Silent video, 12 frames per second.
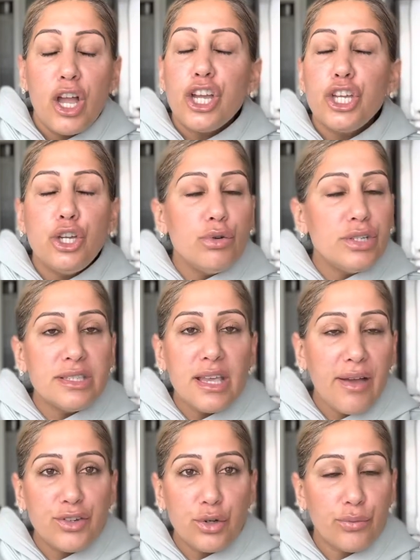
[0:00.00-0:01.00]
You just
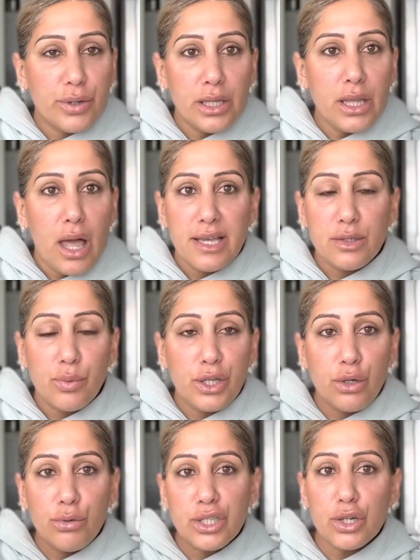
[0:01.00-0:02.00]
have to realize when
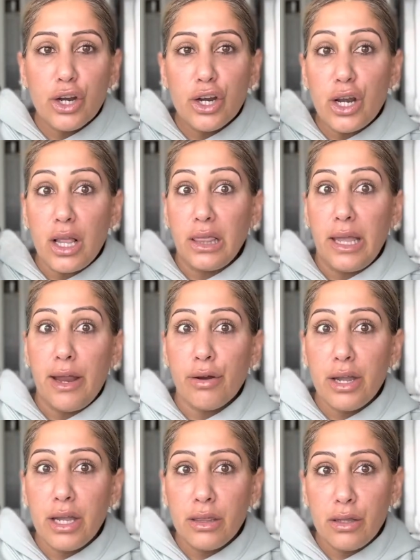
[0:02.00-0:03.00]
you start
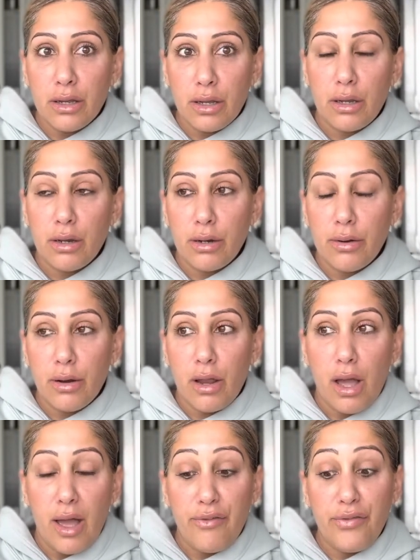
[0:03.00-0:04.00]
layering the
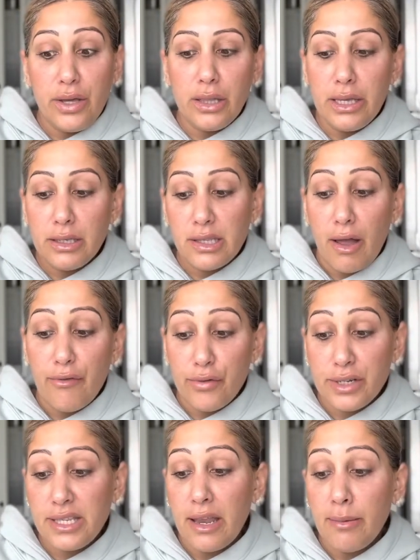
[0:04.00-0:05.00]
feelings of
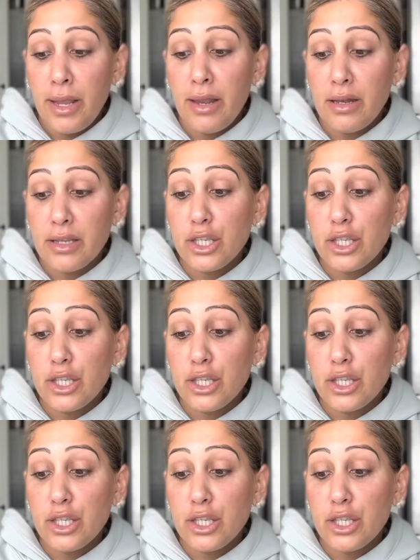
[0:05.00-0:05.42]
resentment.